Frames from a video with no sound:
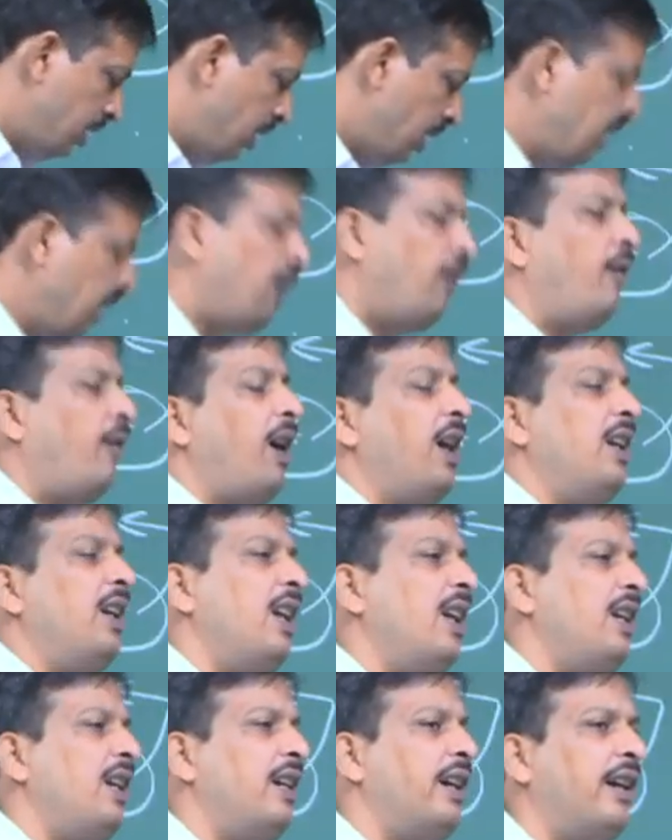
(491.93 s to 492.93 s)
in the
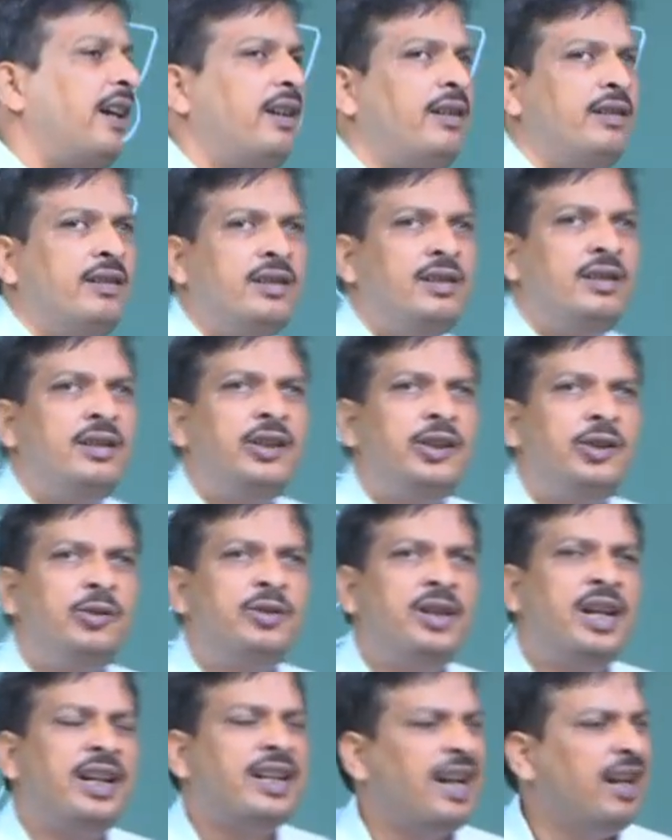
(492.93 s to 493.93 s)
final year, you
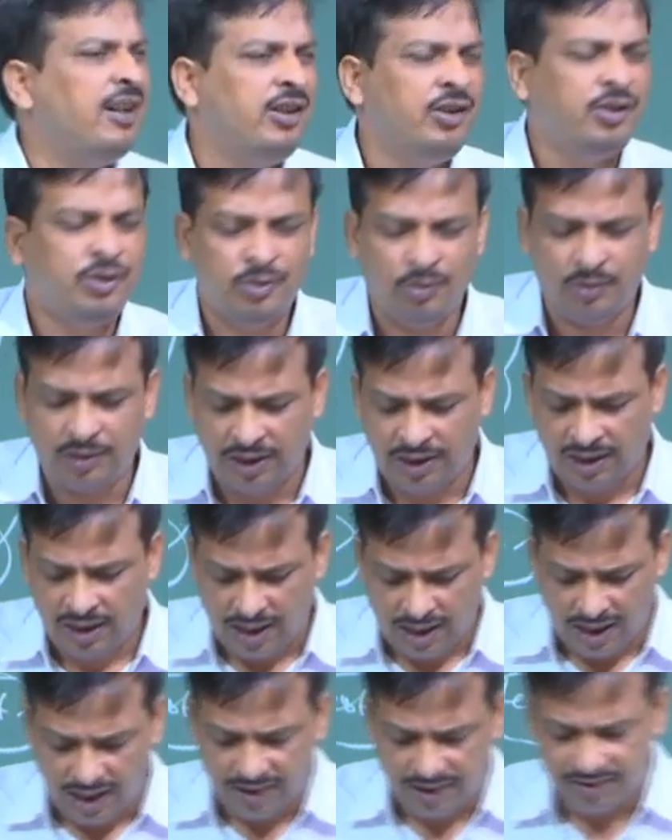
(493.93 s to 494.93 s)
take any student,
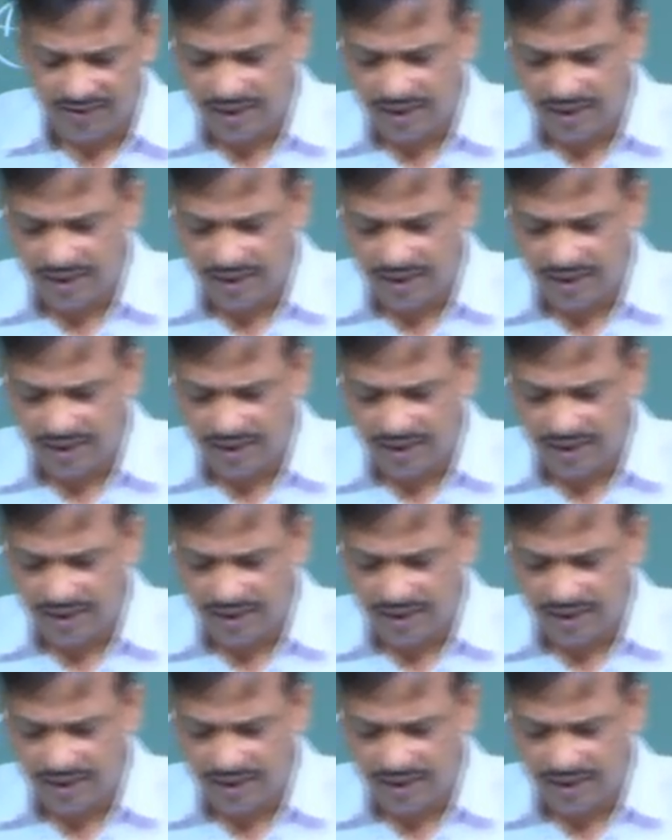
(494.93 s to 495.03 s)
ask